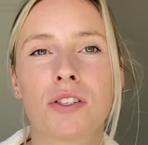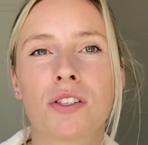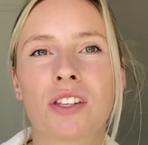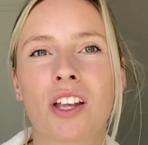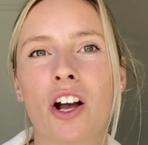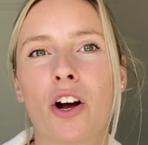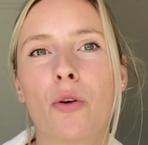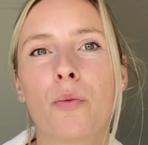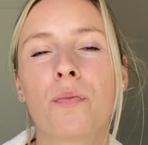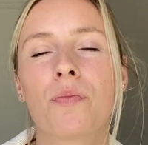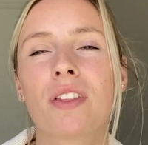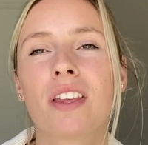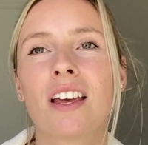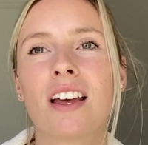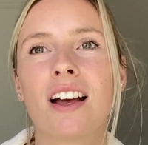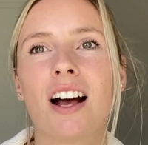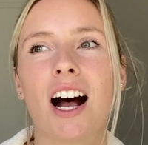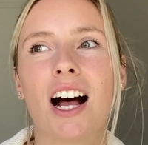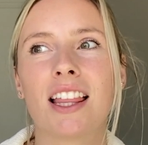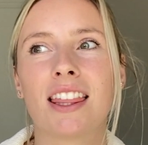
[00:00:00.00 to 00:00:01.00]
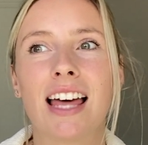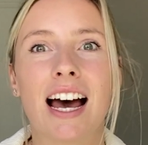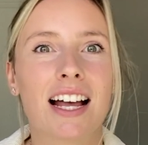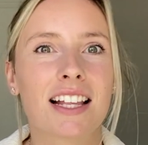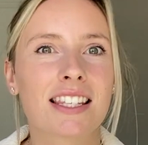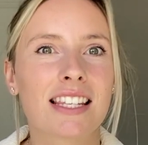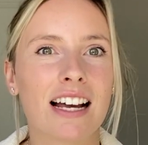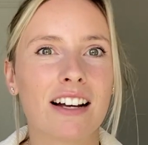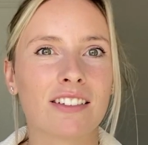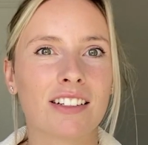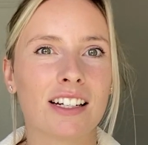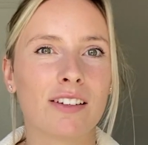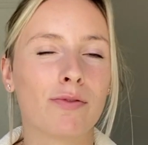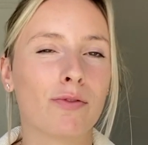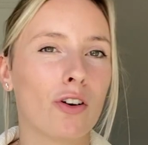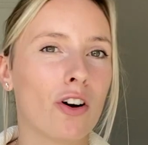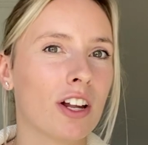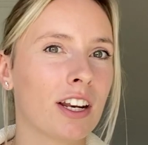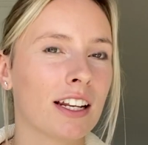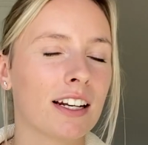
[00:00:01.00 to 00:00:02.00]
So that sounded
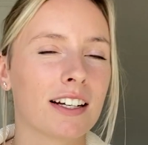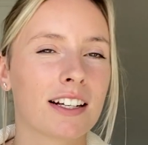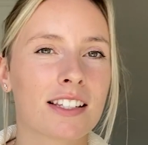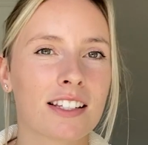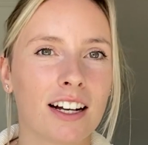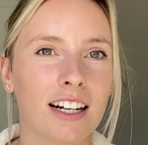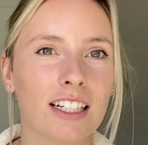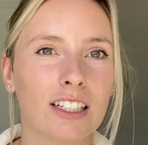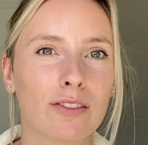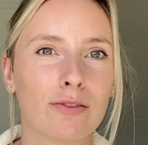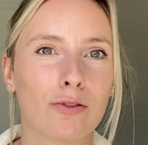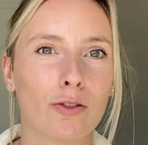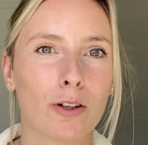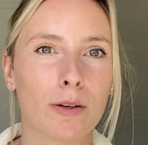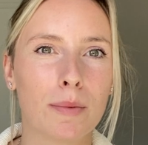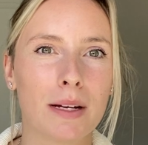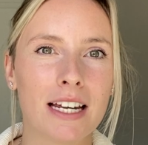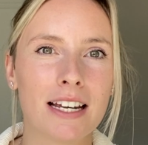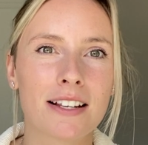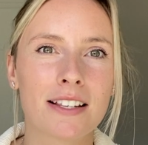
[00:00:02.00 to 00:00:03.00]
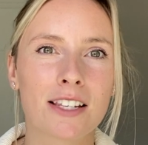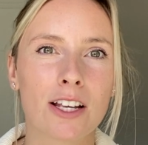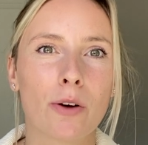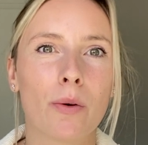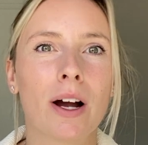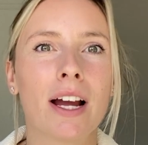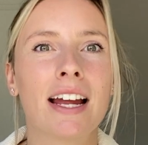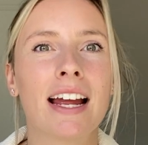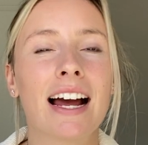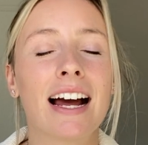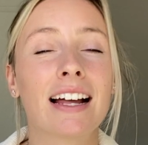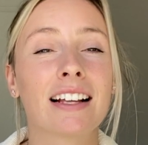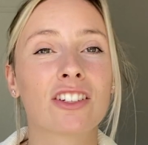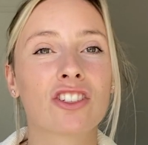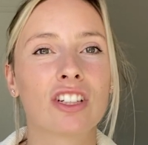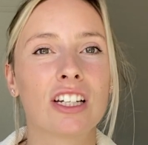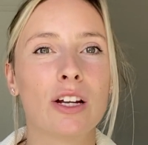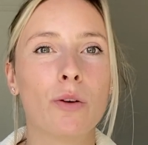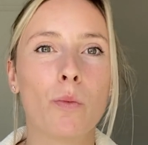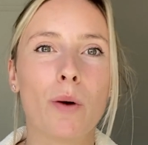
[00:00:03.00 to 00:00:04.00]
fun and exciting for me. So I
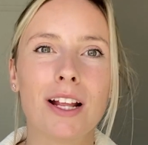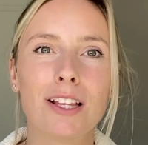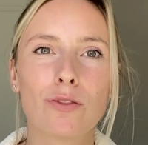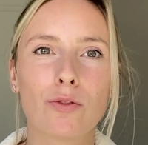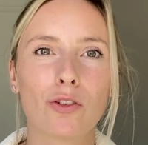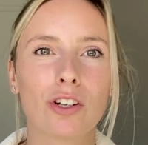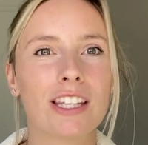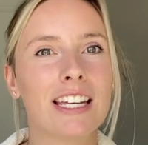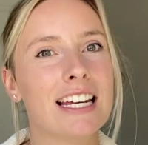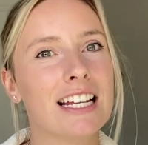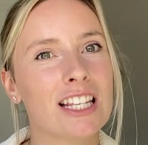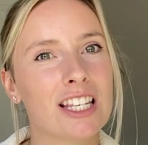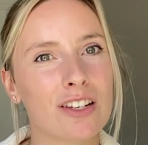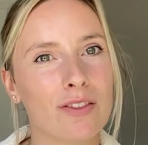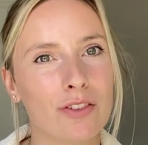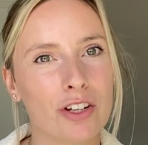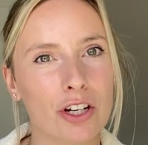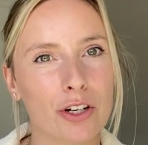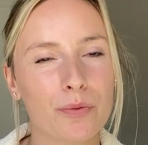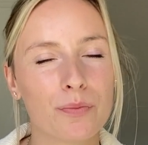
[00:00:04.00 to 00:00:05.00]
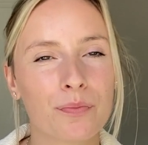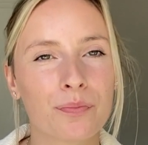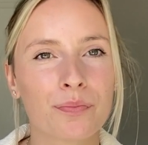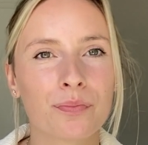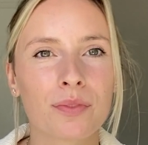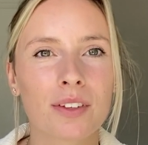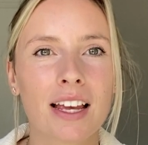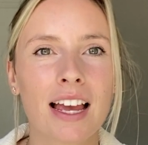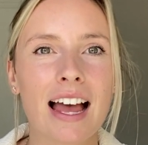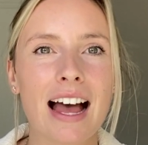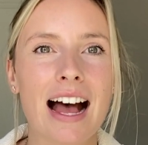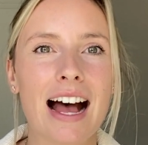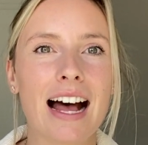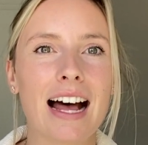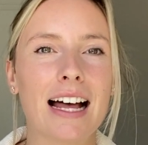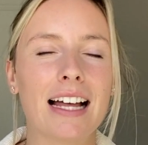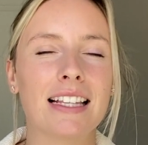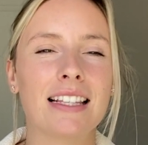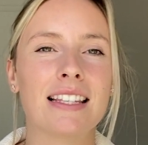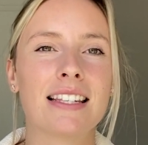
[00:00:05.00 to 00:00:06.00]
actually went for the interview
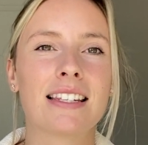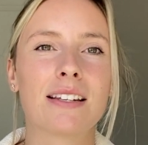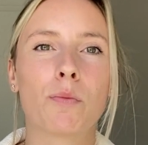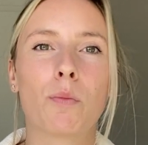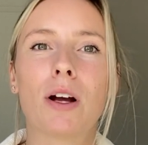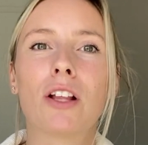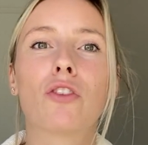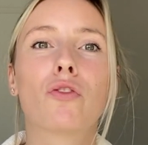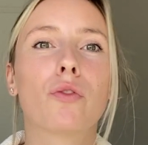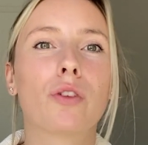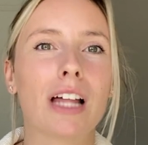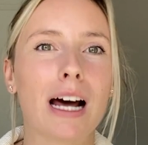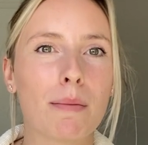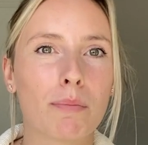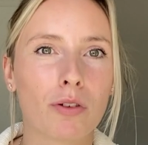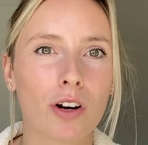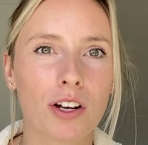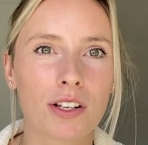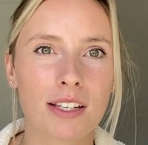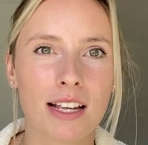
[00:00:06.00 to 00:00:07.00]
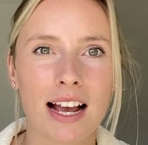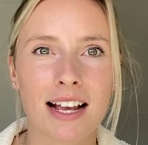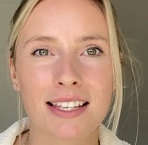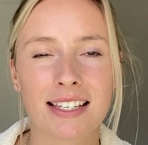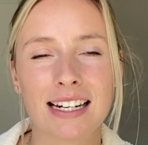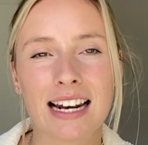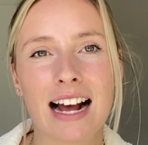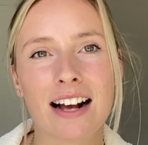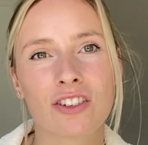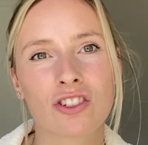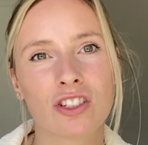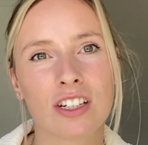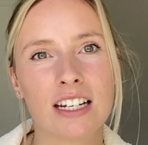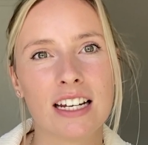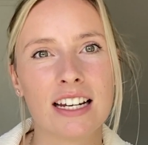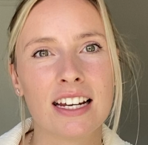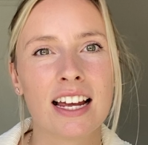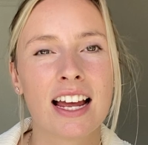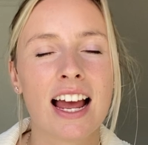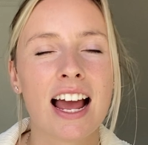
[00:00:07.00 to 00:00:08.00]
and went through that process and
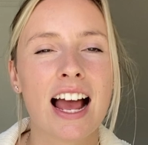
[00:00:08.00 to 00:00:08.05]
actually